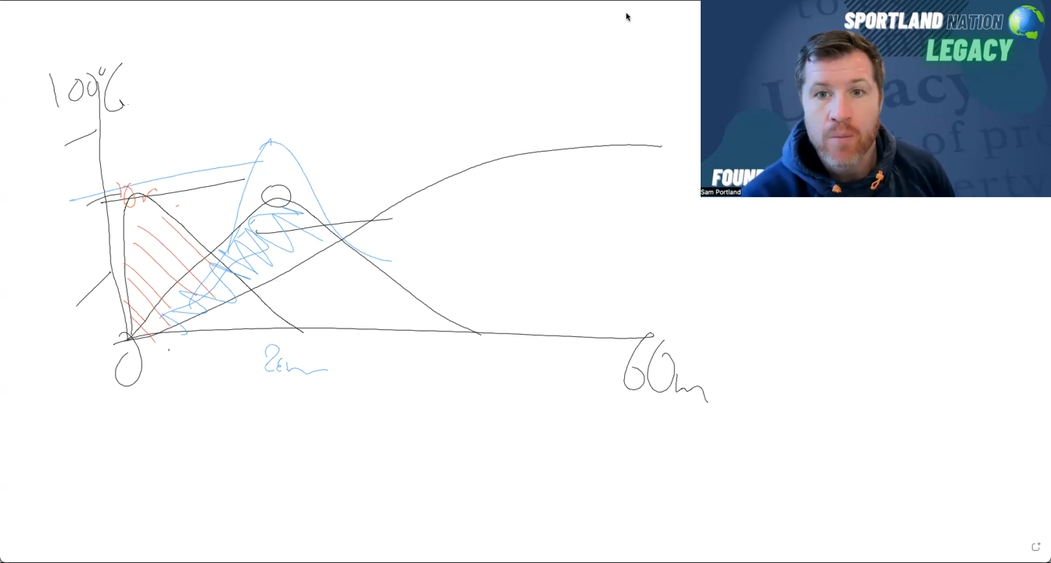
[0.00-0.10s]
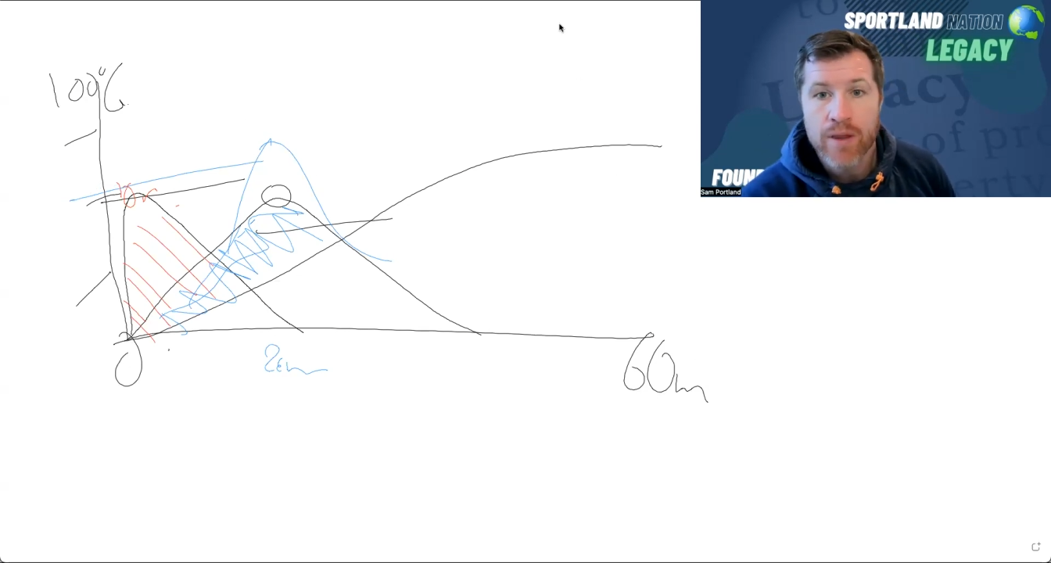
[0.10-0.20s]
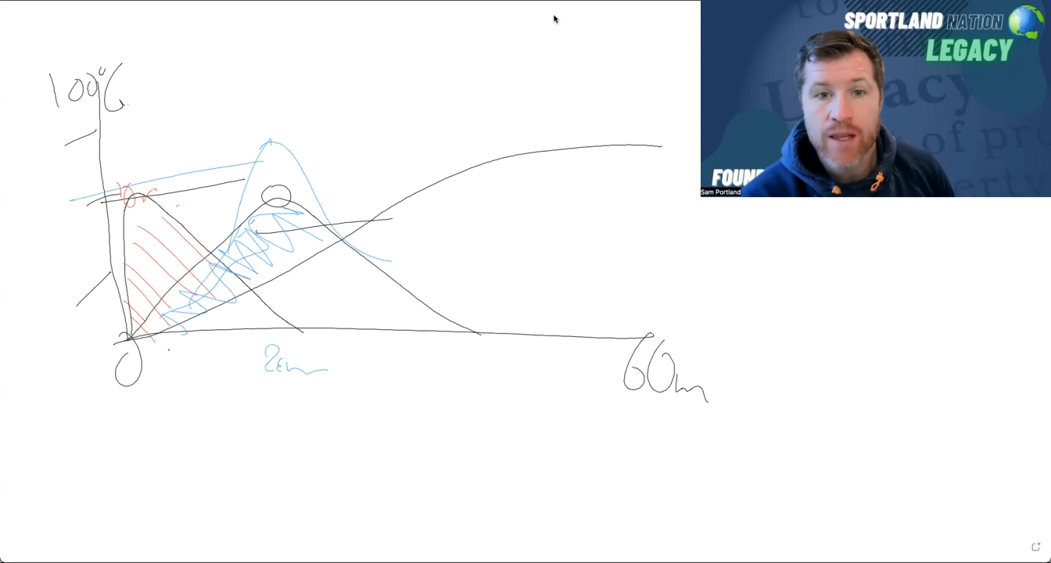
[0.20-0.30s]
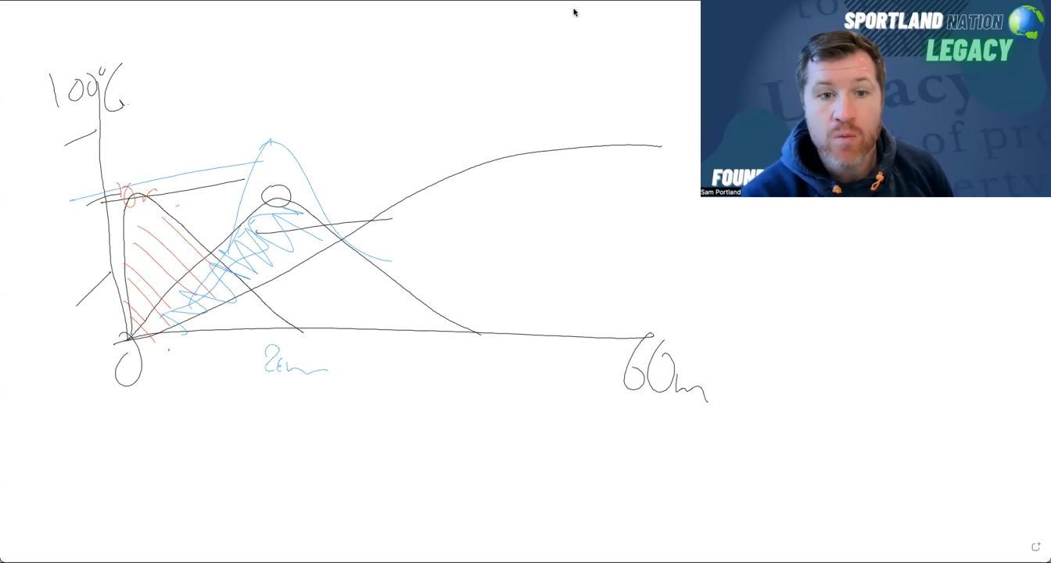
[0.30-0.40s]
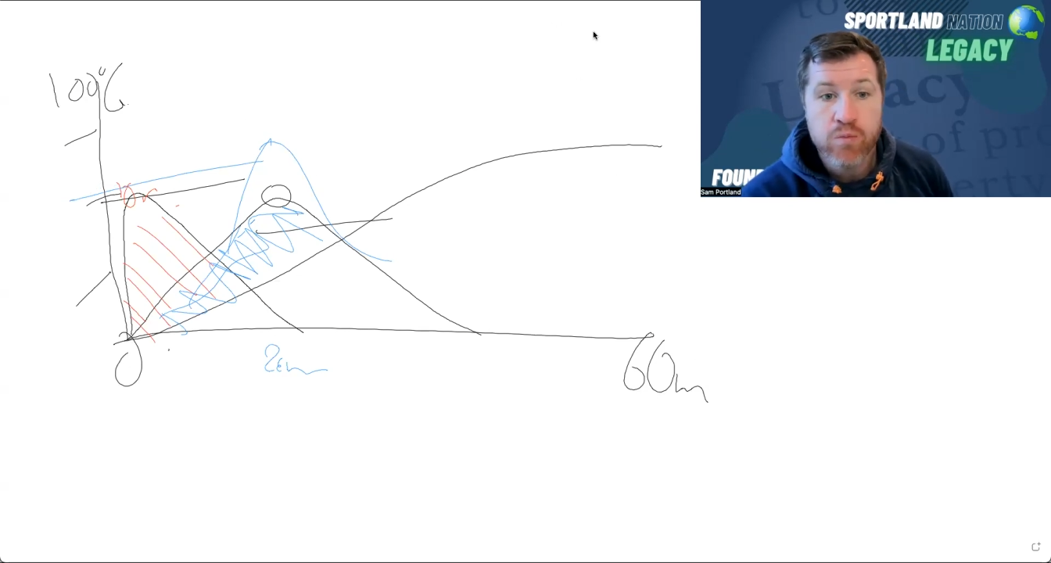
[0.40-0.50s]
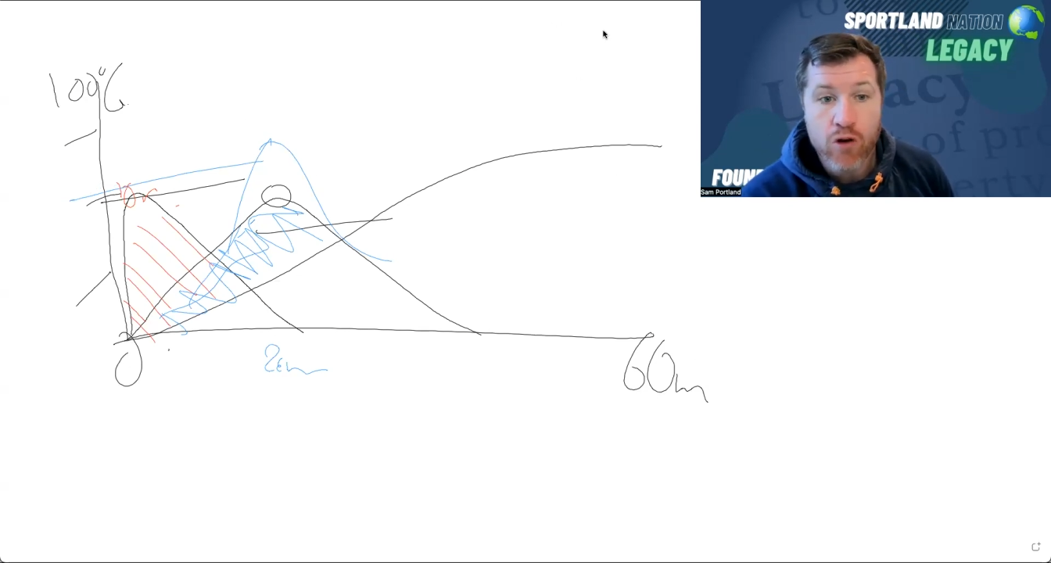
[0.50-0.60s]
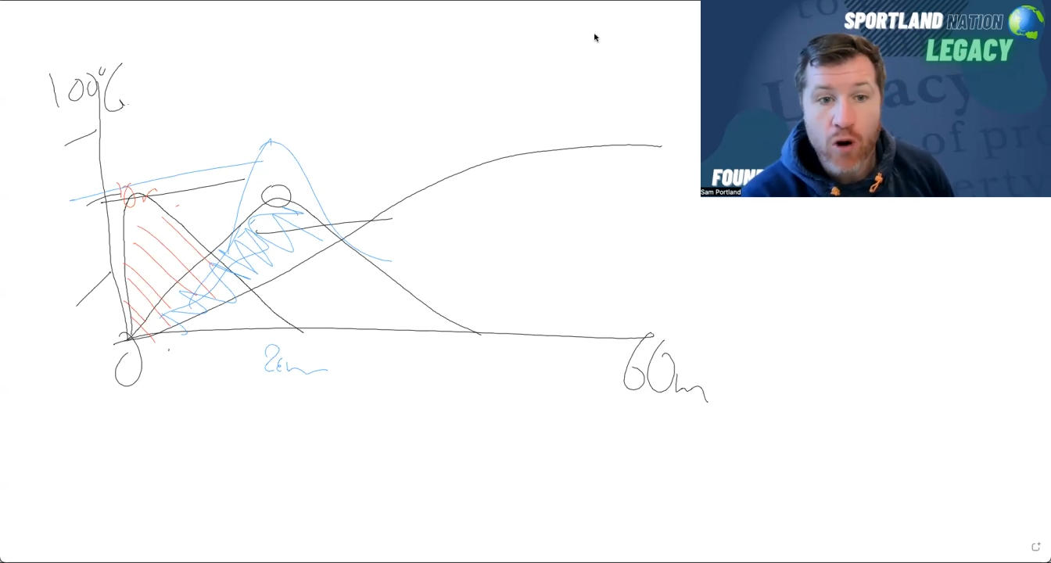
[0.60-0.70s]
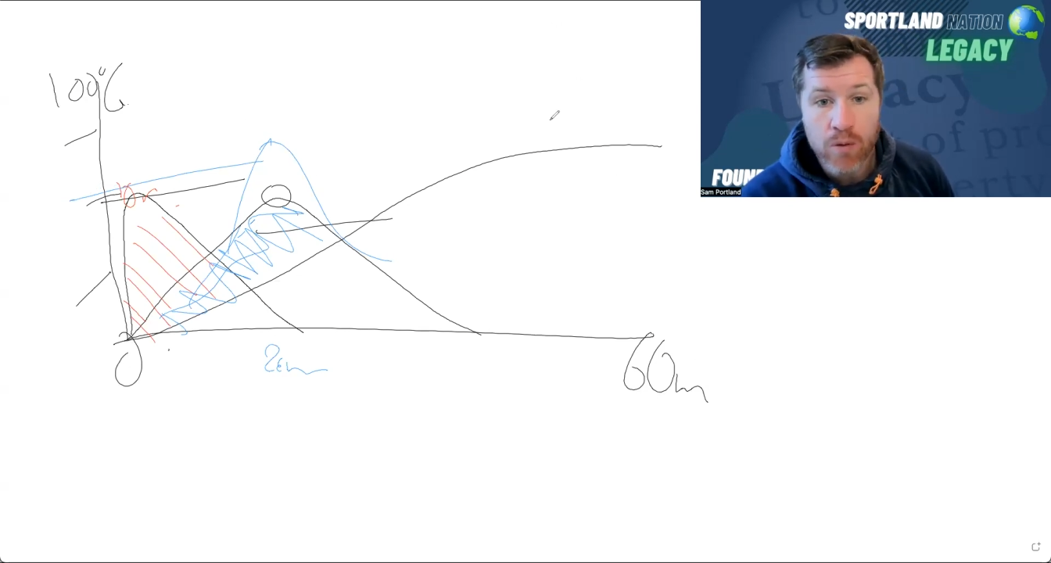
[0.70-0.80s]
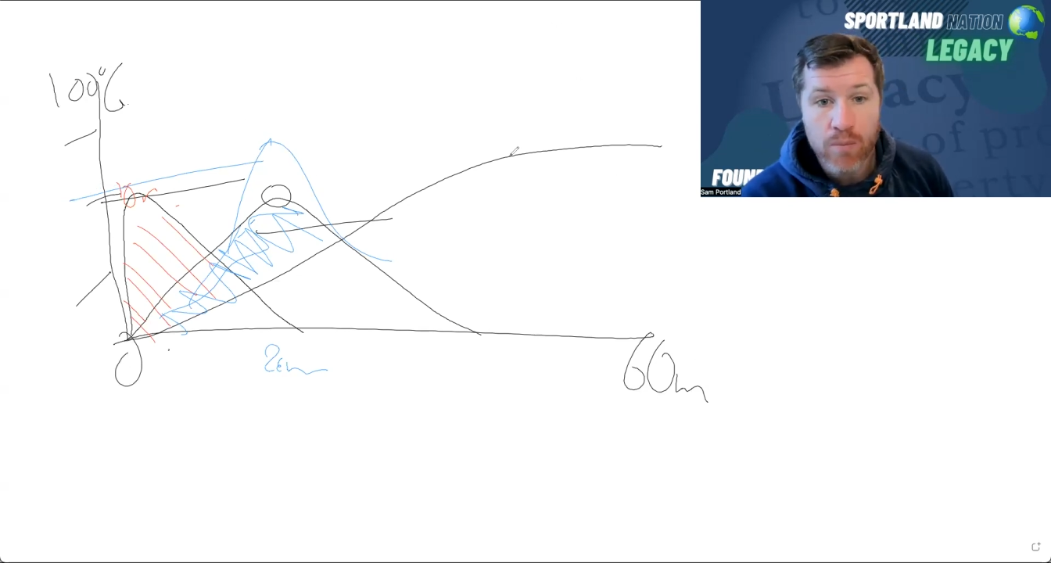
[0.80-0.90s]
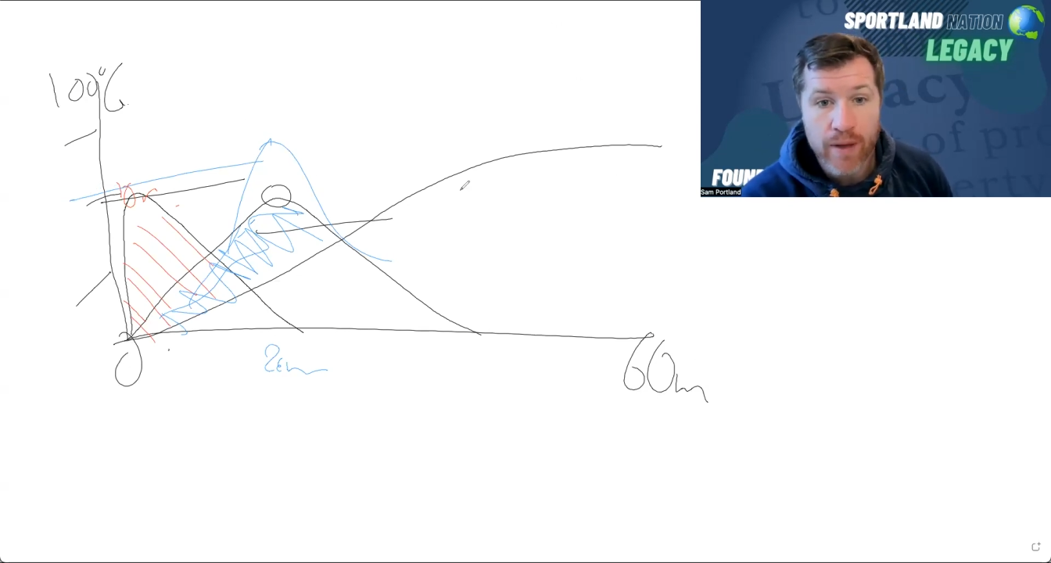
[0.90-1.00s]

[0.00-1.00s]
But then the problem